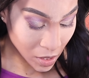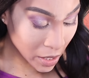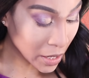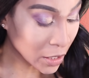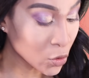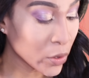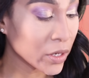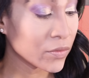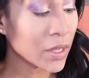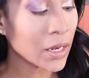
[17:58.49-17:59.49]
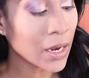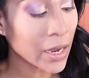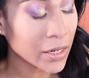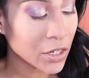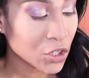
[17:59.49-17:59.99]
and I'll go in with the
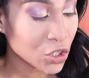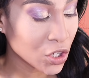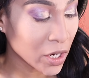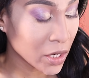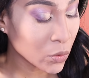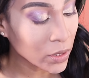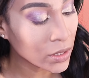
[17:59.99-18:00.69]
lightest shade, well,